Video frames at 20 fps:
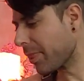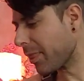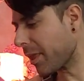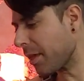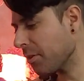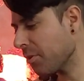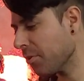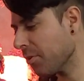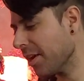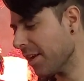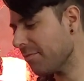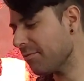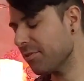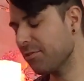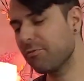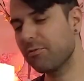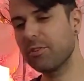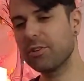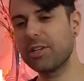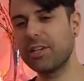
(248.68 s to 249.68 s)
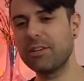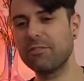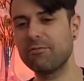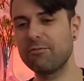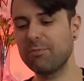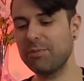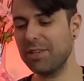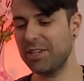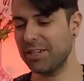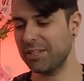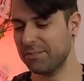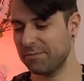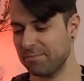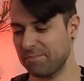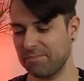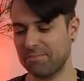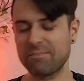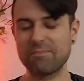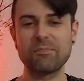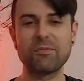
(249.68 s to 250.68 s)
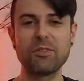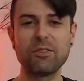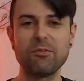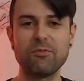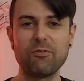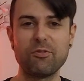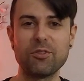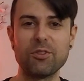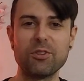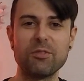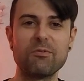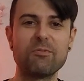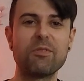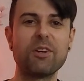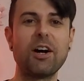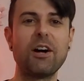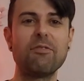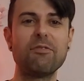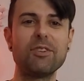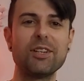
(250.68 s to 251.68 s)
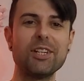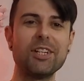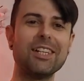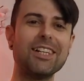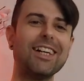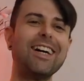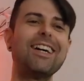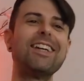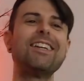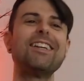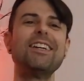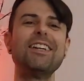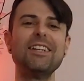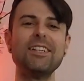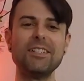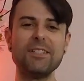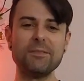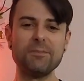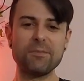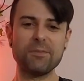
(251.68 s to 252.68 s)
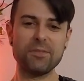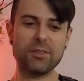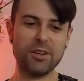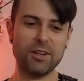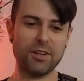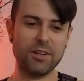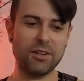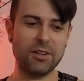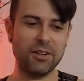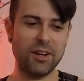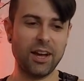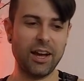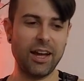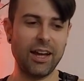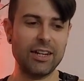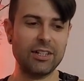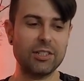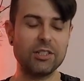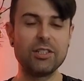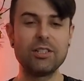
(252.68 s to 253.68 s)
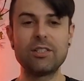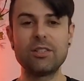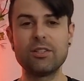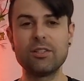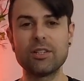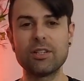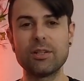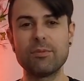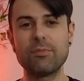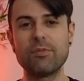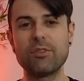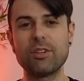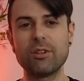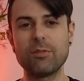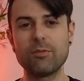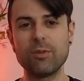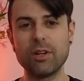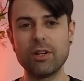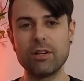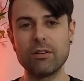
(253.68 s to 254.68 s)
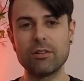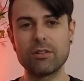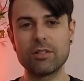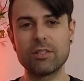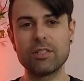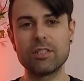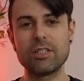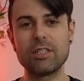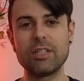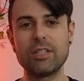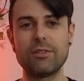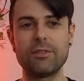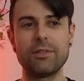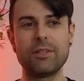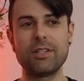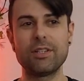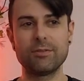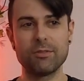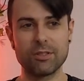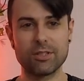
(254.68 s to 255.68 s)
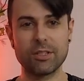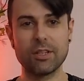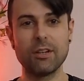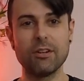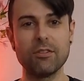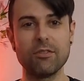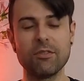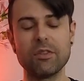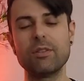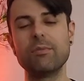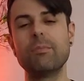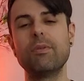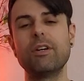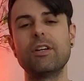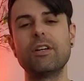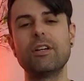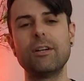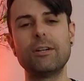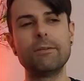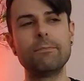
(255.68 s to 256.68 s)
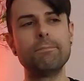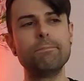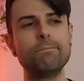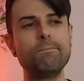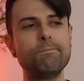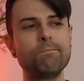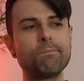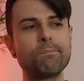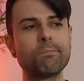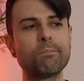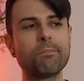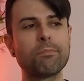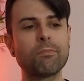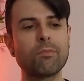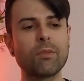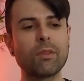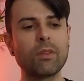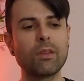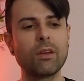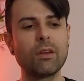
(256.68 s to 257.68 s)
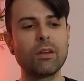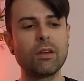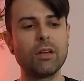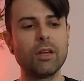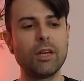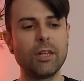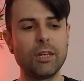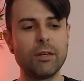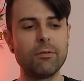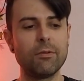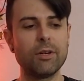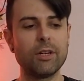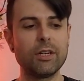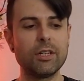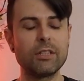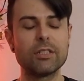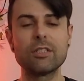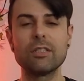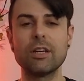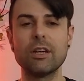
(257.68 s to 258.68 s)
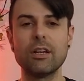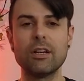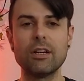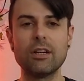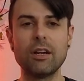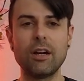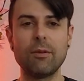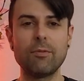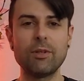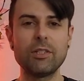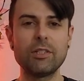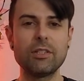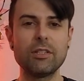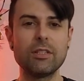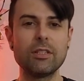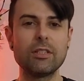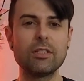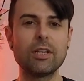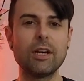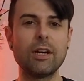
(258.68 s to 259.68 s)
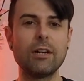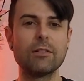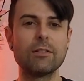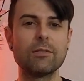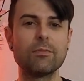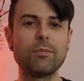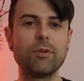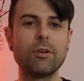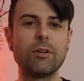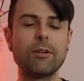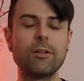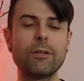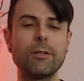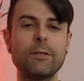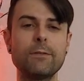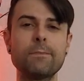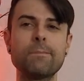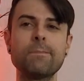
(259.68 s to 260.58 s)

you'll have to forgive me for coughing a lot. I actually took it pretty well considering it was COVID, but anyways, I went to this house party.